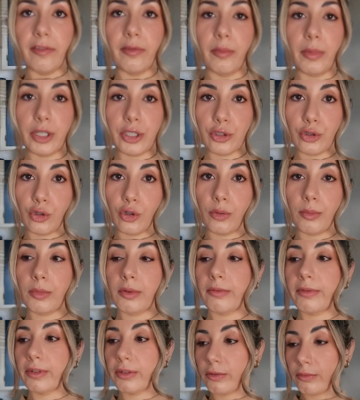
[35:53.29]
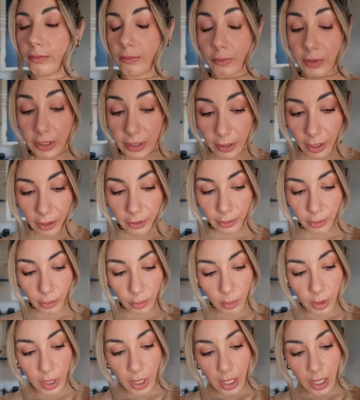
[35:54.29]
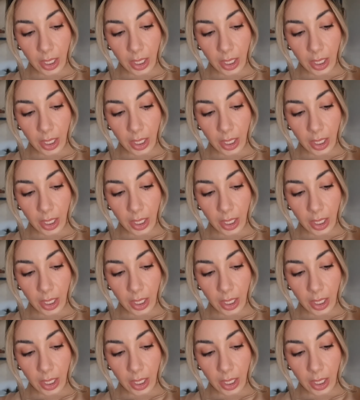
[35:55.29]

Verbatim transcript: mushroom risotto